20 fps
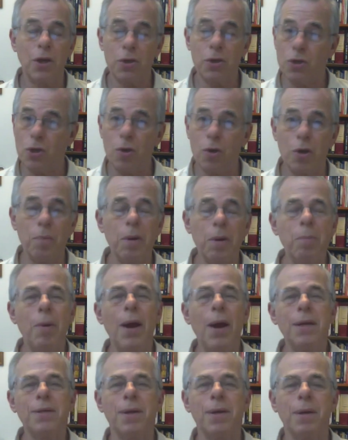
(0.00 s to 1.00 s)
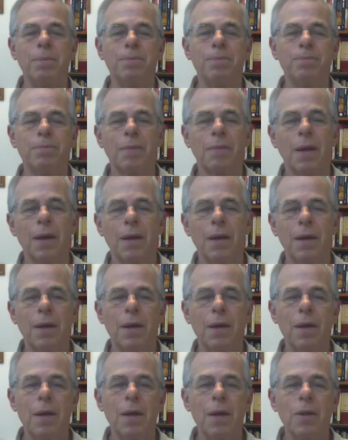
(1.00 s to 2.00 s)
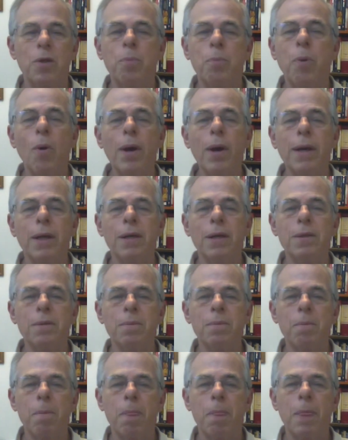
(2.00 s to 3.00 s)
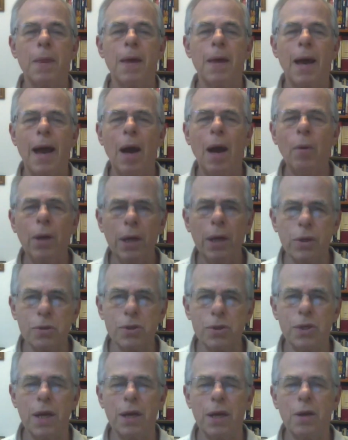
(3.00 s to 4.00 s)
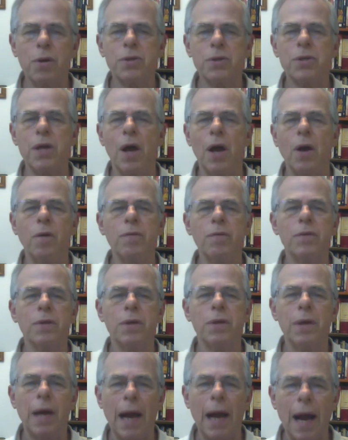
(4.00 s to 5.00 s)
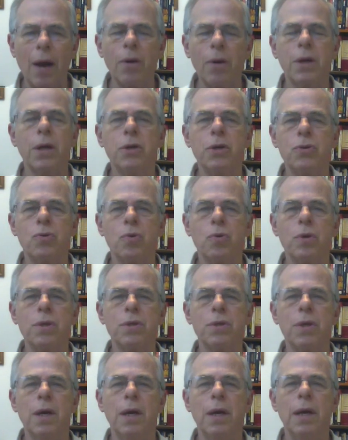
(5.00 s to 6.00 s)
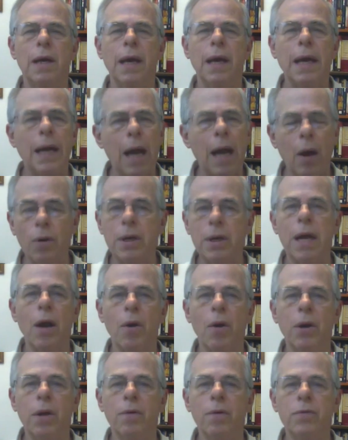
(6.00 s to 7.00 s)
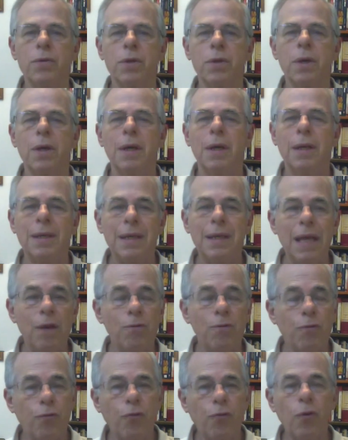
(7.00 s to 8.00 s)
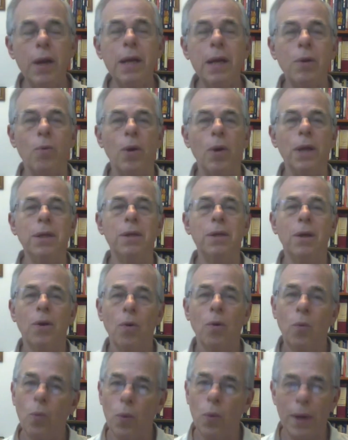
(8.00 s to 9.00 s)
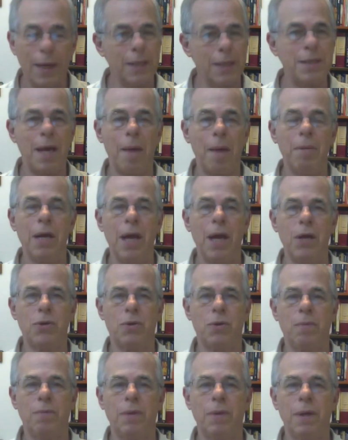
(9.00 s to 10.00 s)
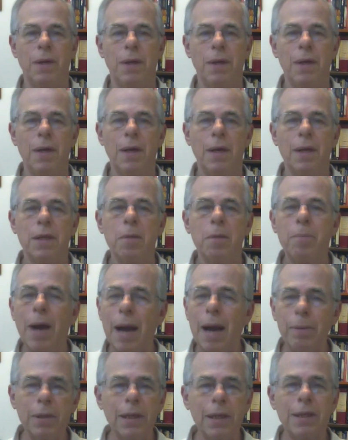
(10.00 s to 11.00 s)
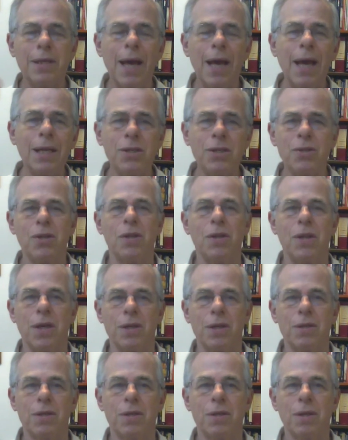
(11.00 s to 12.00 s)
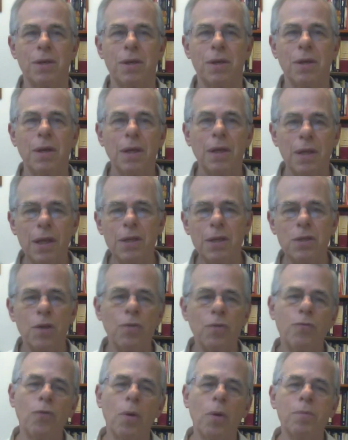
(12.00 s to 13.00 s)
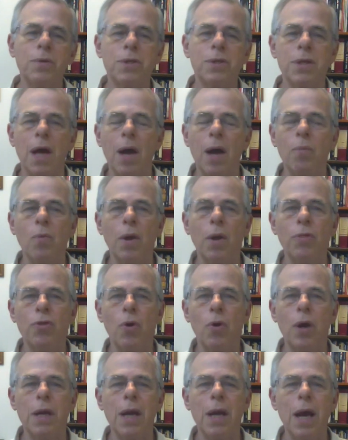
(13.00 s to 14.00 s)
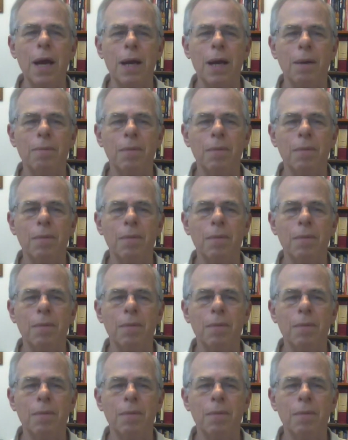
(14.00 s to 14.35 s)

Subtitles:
Jew to be president. The point is, how we understand ourselves, our histories, and our narratives need frequent re-examination. The Bible attests to this. Listen from Psalm 139.